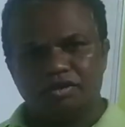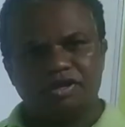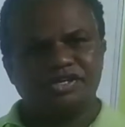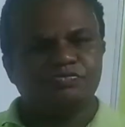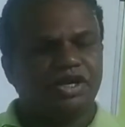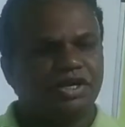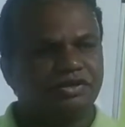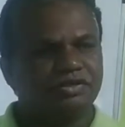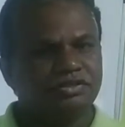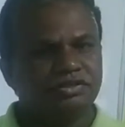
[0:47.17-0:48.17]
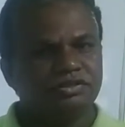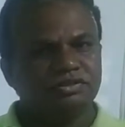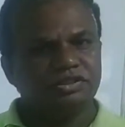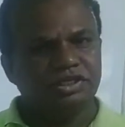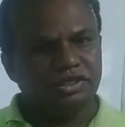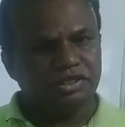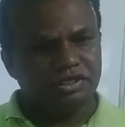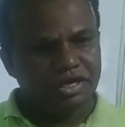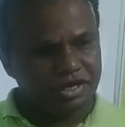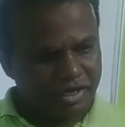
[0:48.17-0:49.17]
have explained
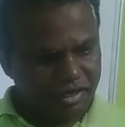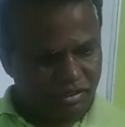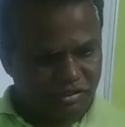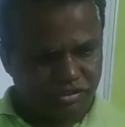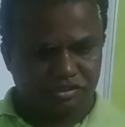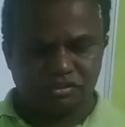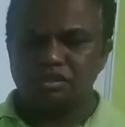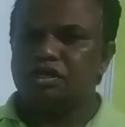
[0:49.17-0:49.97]
the details